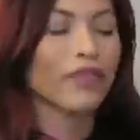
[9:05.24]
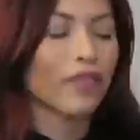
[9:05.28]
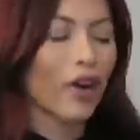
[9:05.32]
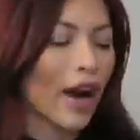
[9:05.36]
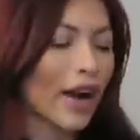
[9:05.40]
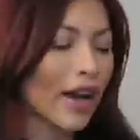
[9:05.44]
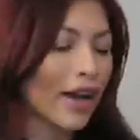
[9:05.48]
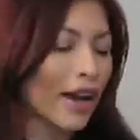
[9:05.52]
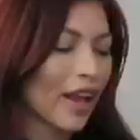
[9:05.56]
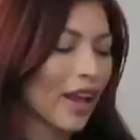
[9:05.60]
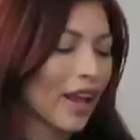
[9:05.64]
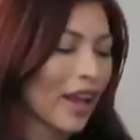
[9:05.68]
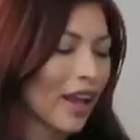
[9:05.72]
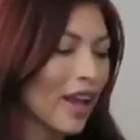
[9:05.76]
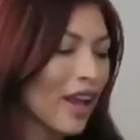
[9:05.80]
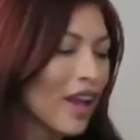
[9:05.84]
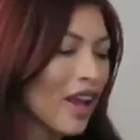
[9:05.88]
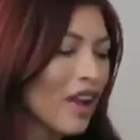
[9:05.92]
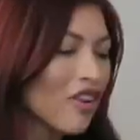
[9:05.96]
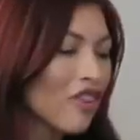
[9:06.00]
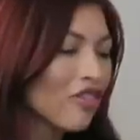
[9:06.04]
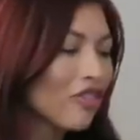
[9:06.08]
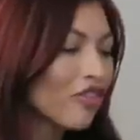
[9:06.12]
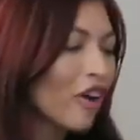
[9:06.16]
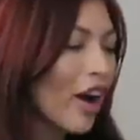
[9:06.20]
Friday.
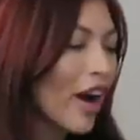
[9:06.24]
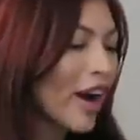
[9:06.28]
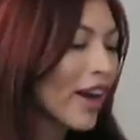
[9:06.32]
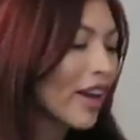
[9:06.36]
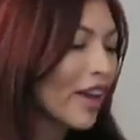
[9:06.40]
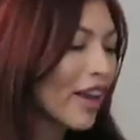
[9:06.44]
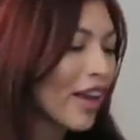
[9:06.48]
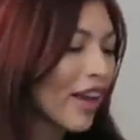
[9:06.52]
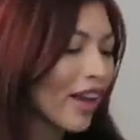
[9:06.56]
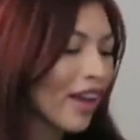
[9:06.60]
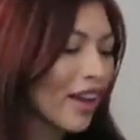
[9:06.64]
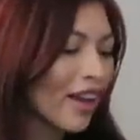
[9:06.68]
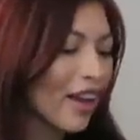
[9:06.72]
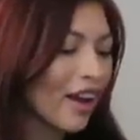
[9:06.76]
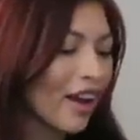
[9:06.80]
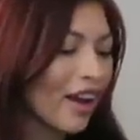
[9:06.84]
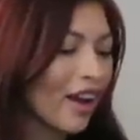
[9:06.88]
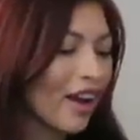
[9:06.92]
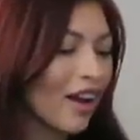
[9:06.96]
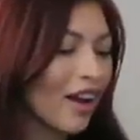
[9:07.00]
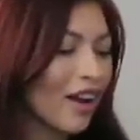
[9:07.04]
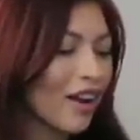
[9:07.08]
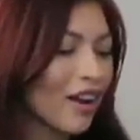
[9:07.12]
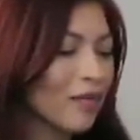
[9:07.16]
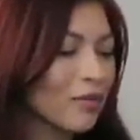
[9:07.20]
Friday,
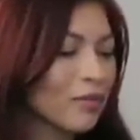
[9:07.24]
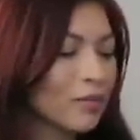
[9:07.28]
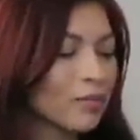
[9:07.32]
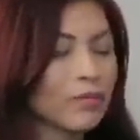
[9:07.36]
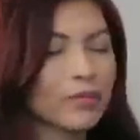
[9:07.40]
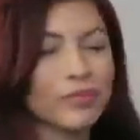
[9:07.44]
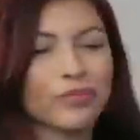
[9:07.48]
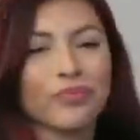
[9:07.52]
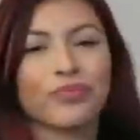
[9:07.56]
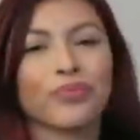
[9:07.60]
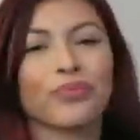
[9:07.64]
um,